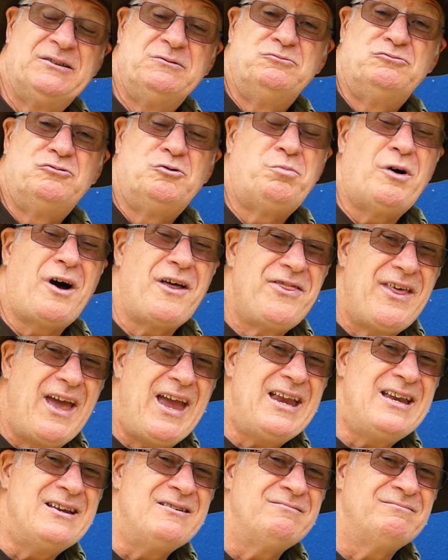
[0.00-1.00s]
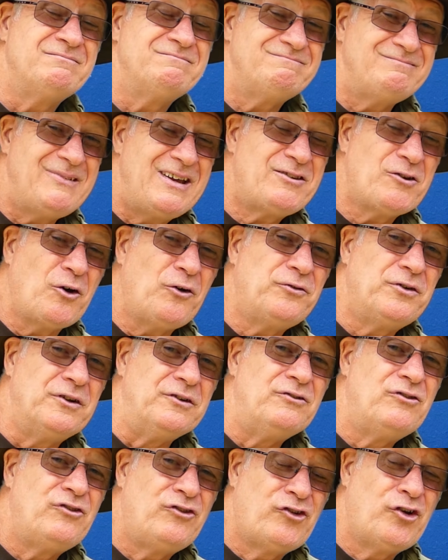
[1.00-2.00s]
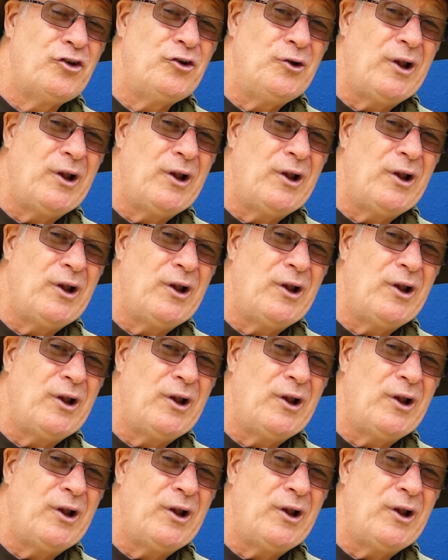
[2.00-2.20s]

Well, by then it's often too